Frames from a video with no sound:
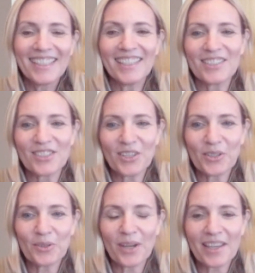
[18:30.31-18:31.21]
And
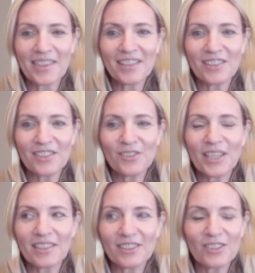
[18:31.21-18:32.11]
so I think you
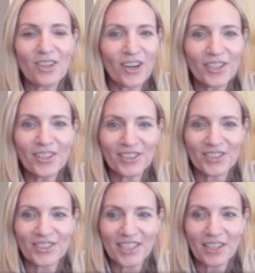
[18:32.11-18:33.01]
get a little hard on
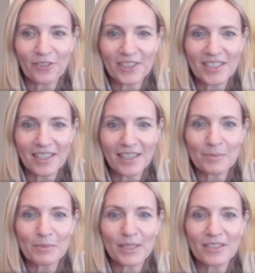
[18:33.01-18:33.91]
yourself at
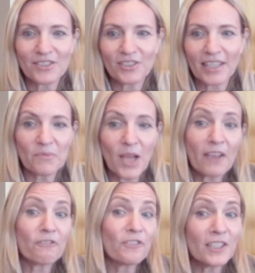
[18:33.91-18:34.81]
times because you're like,
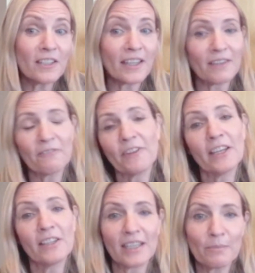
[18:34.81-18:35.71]
I feel like I'm
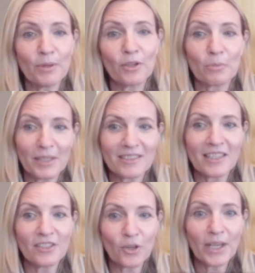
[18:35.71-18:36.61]
failing at both because
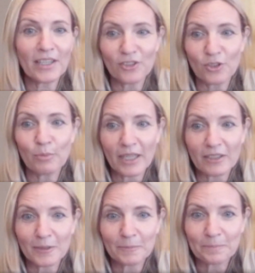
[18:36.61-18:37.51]
I know I can do
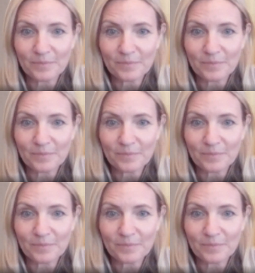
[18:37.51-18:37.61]
better.